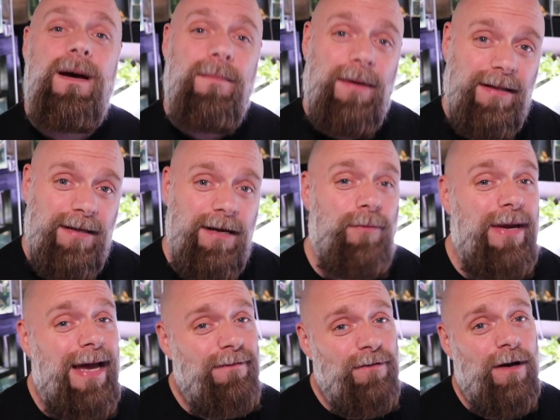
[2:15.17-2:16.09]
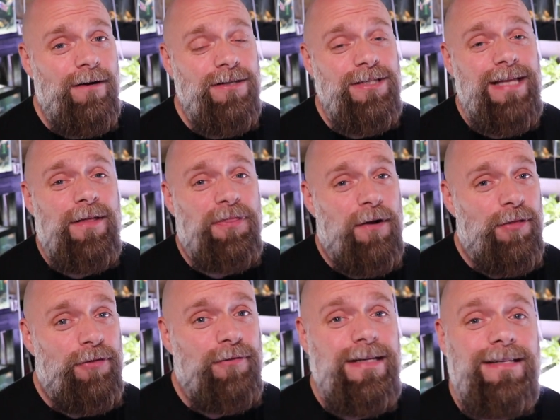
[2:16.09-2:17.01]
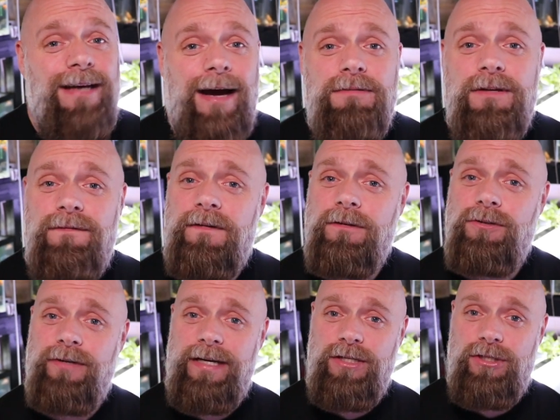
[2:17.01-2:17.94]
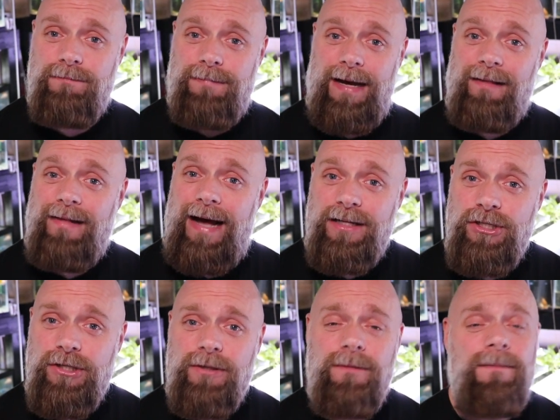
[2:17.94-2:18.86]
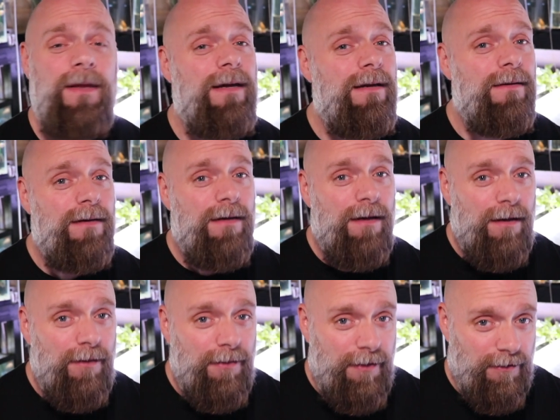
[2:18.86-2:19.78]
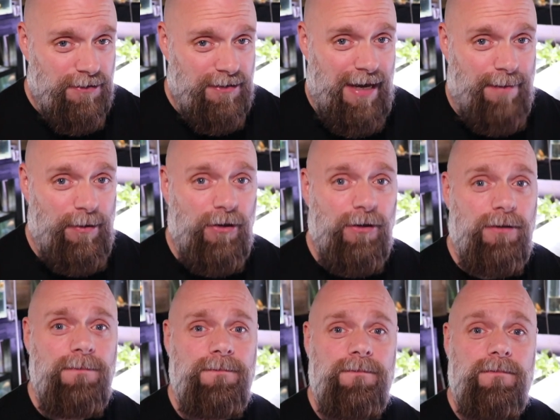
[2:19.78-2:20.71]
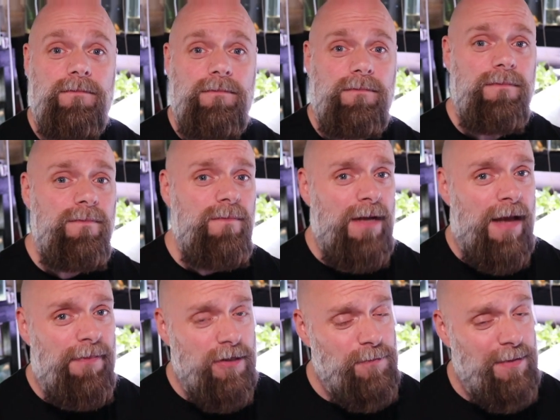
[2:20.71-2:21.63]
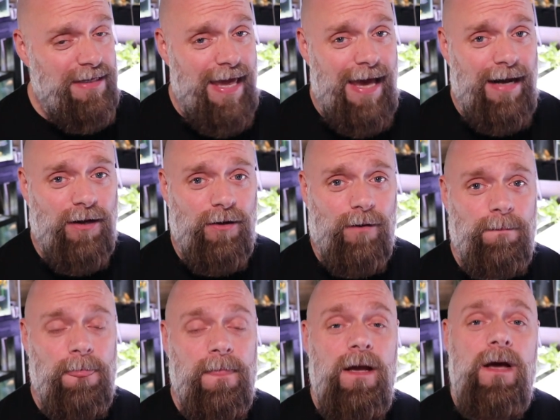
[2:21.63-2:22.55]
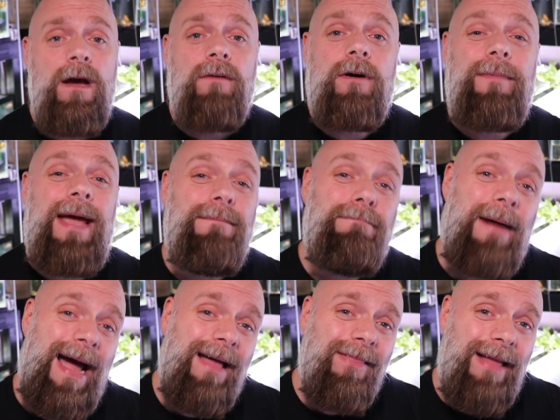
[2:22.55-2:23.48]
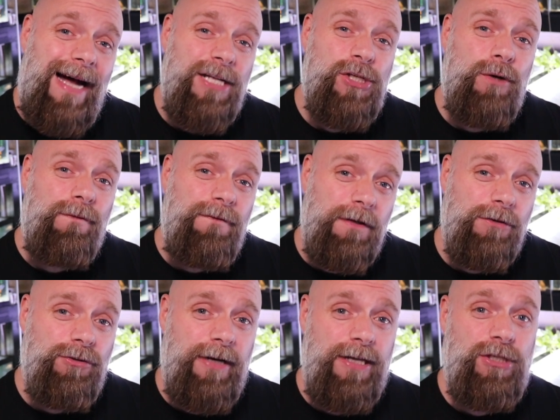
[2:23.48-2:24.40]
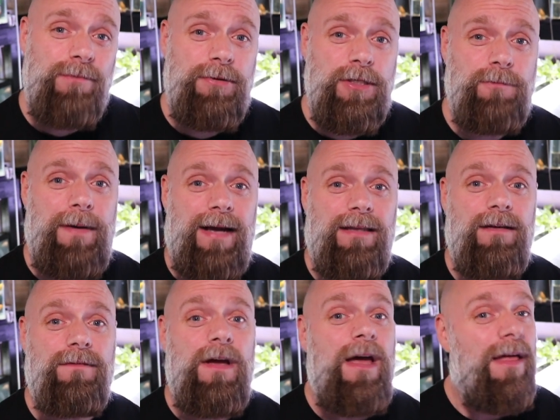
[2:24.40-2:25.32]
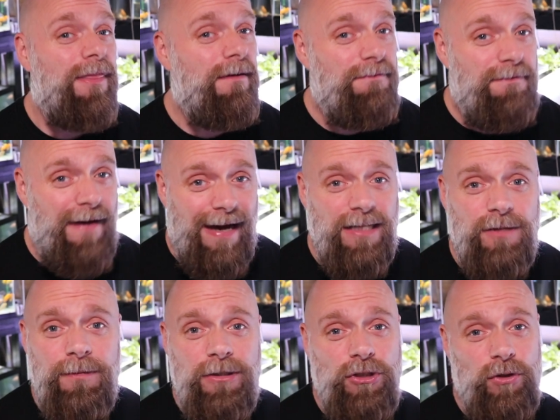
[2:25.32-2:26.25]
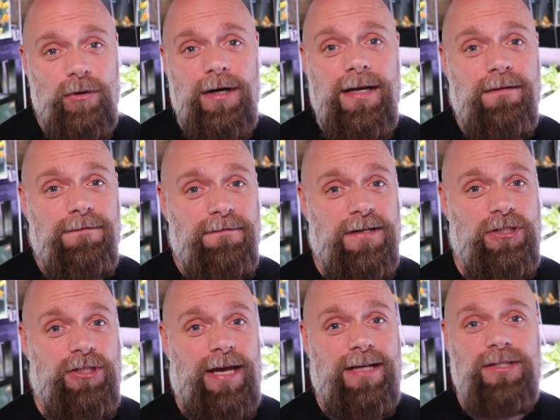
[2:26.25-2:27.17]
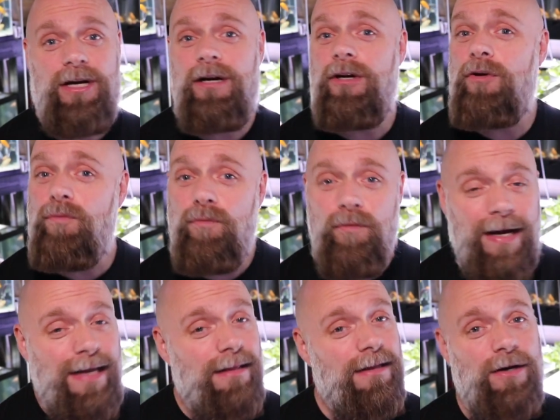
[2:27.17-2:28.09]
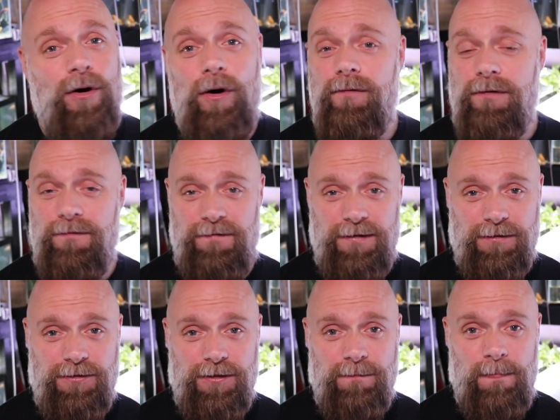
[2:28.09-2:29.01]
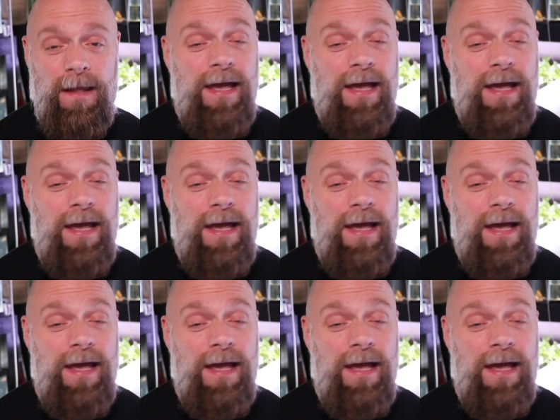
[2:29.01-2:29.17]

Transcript: But here, we have to understand that there are three types of filtration: biological, there's chemical, and there's mechanical. From a biological filtration perspective, the vast majority of fish tanks are greatly overfiltered.